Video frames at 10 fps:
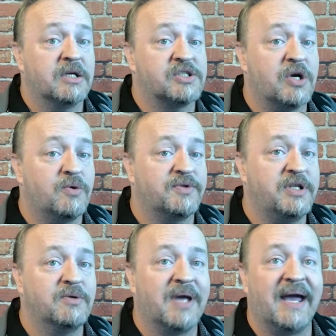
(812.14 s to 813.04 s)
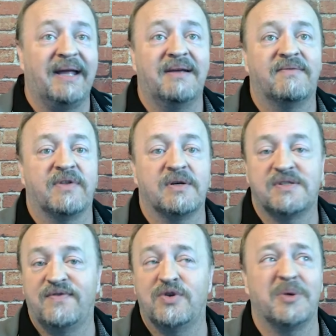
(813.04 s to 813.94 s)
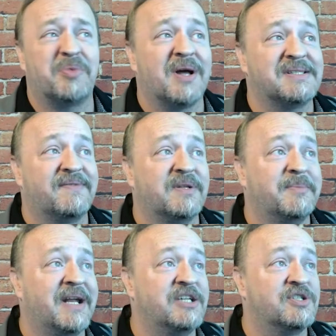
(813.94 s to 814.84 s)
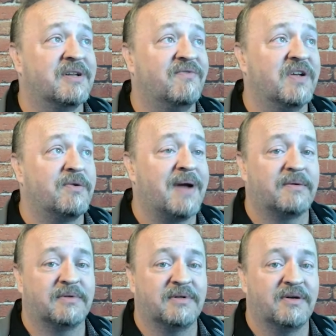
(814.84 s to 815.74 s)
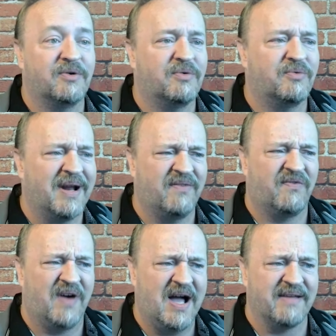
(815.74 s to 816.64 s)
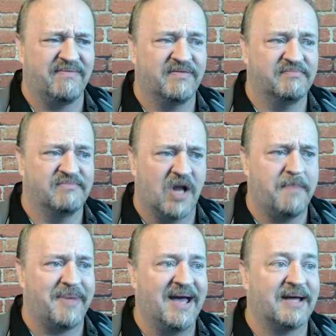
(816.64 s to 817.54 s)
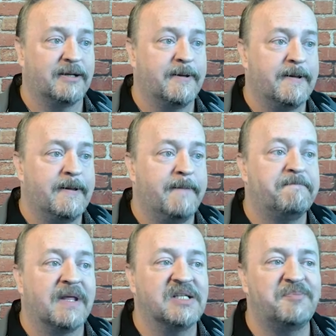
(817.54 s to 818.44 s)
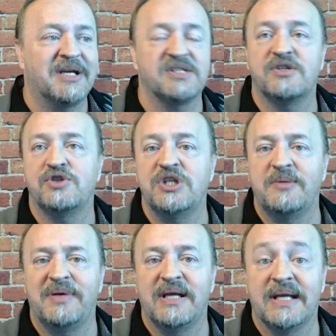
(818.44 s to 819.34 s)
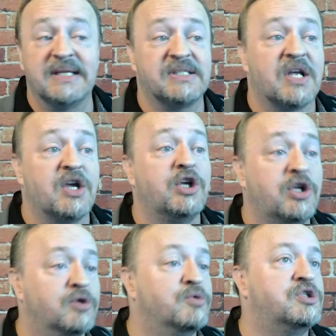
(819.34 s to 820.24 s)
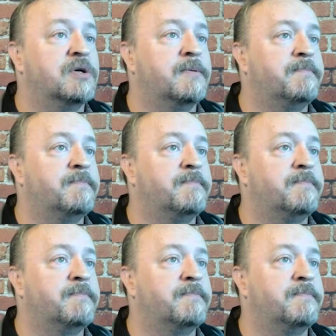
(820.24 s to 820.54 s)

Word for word: So the UK, for those of you doing process of elimination, can figure out ranked five. Not bad it's because their GDP is huge.